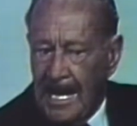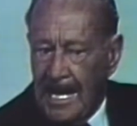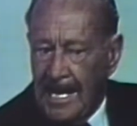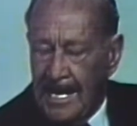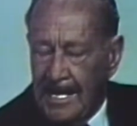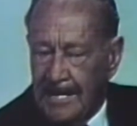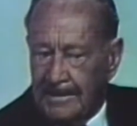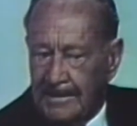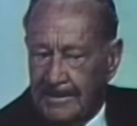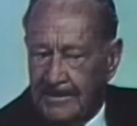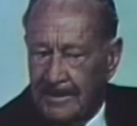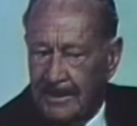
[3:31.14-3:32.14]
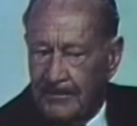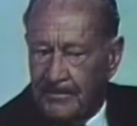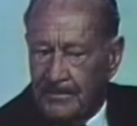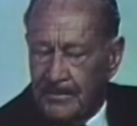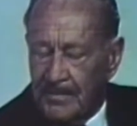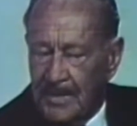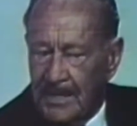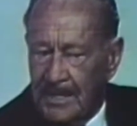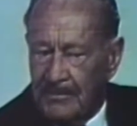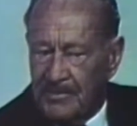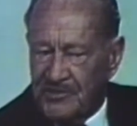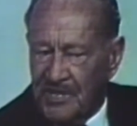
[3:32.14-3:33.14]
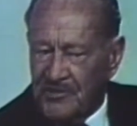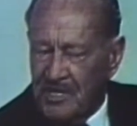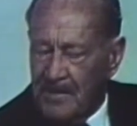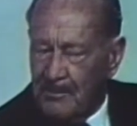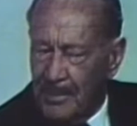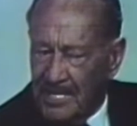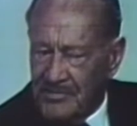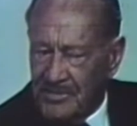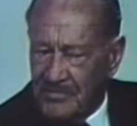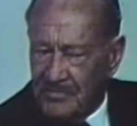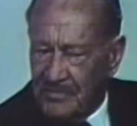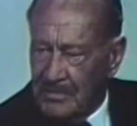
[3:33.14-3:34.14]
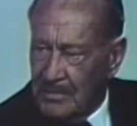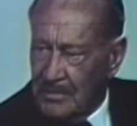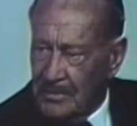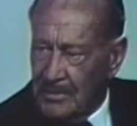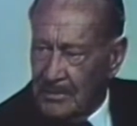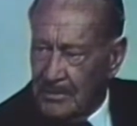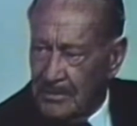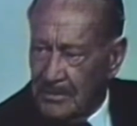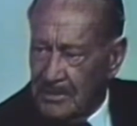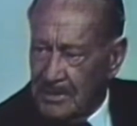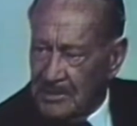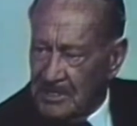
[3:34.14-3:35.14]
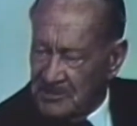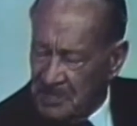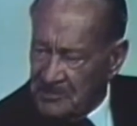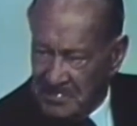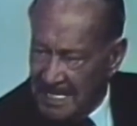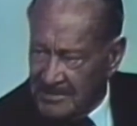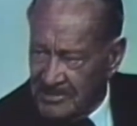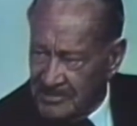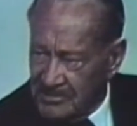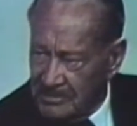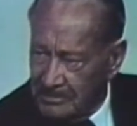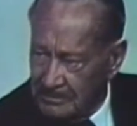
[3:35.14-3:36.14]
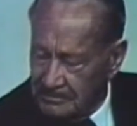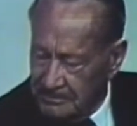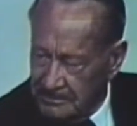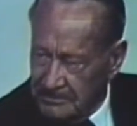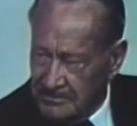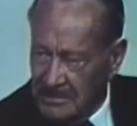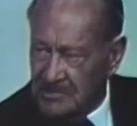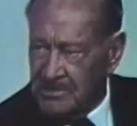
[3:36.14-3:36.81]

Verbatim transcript: And uh, any place, such an impressive. any place in Texas, or just, just Texas? Just Texas. I just see.